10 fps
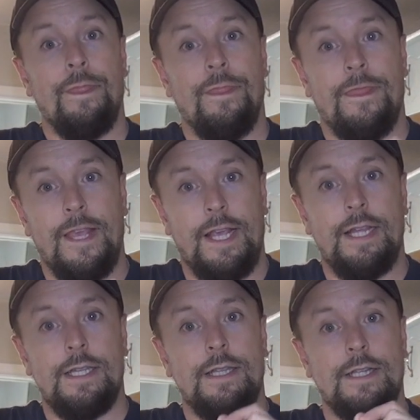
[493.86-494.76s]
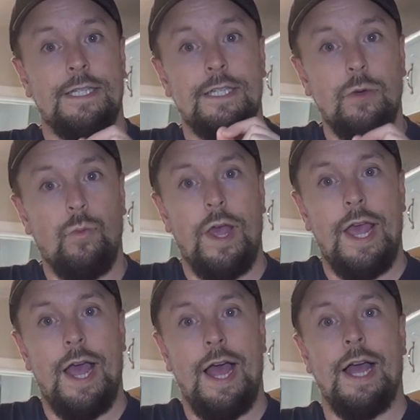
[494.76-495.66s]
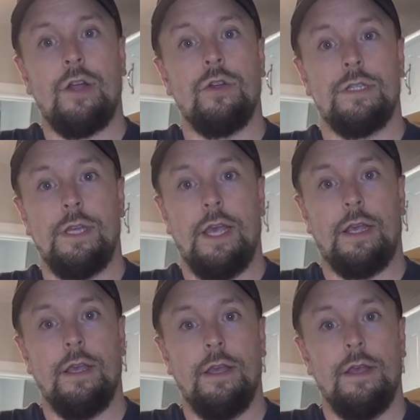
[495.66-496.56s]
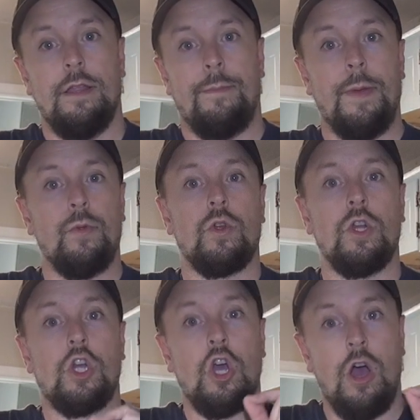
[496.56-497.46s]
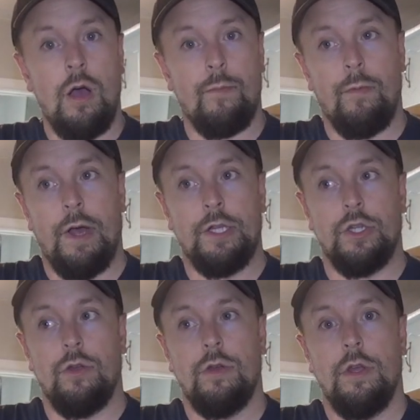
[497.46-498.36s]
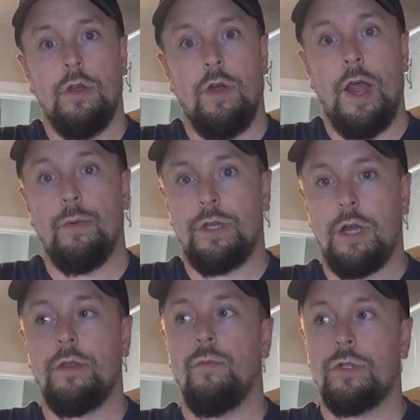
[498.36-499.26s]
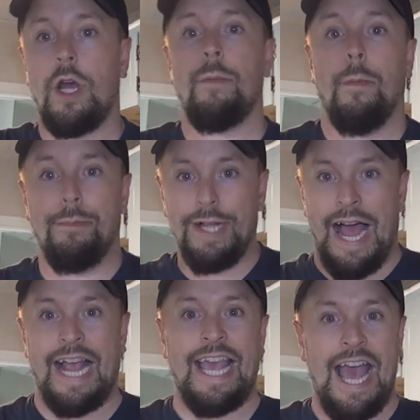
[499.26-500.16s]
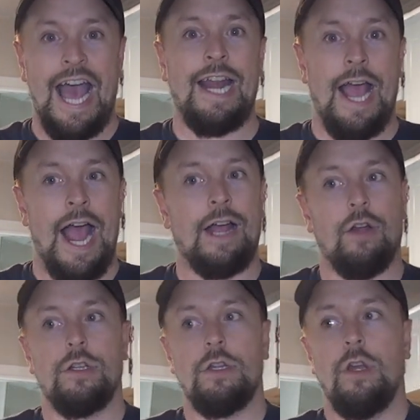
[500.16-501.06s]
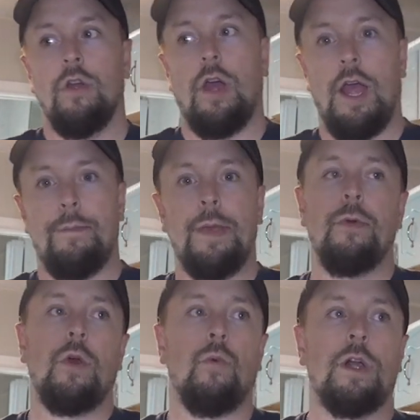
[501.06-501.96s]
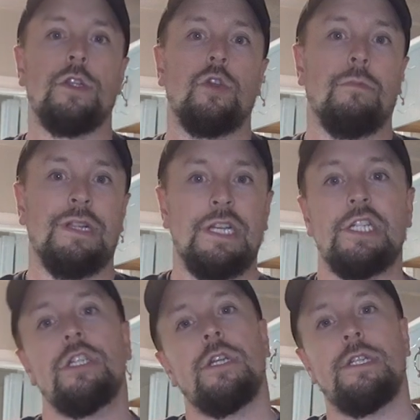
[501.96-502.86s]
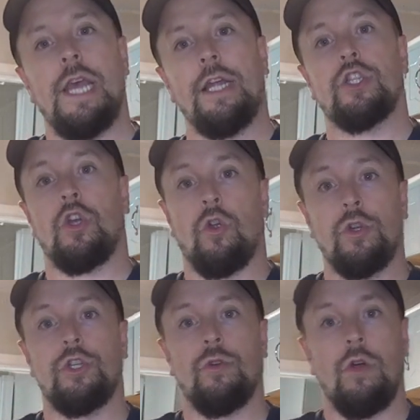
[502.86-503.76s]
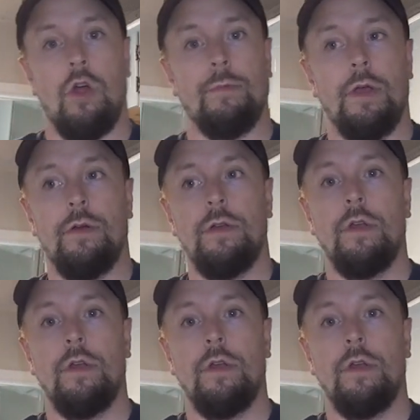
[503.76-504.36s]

These, this is the way hackers think. The people are going to compromise you. Right? We'll talk, we'll talk about black hat hackers, right? people that want to do malicious intent to hurt you or harm you.